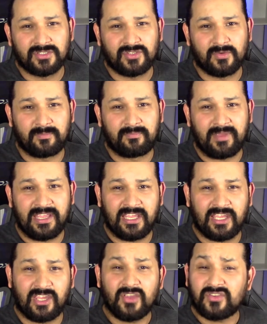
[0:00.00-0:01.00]
to
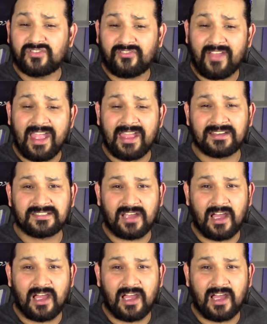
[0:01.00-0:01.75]
be huge fans.